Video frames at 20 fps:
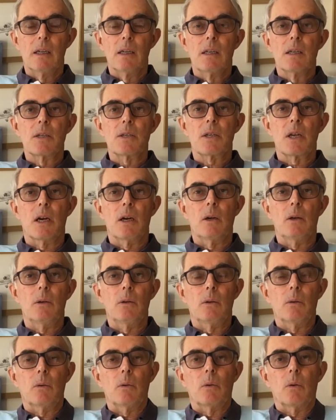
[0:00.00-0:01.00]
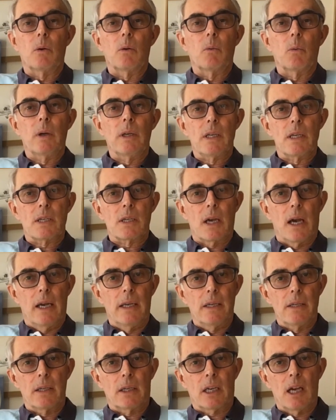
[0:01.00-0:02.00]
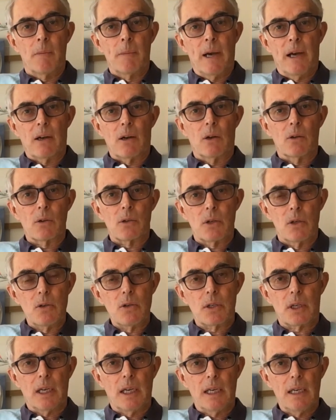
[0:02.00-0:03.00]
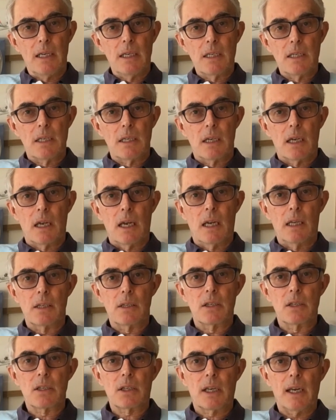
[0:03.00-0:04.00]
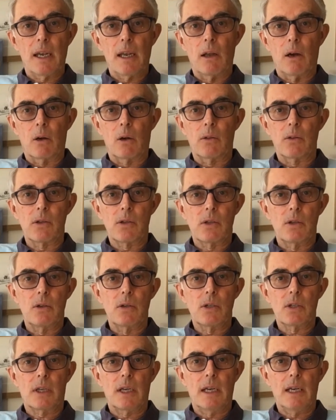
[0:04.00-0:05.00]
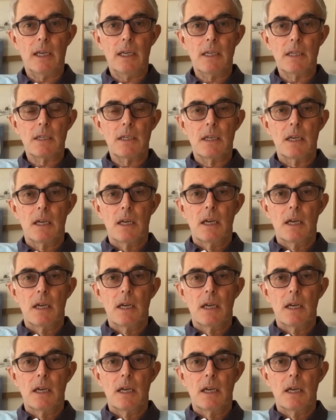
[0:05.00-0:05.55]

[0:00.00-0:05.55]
So we decided to come out on 2 skis and to ski along on the 2 skis,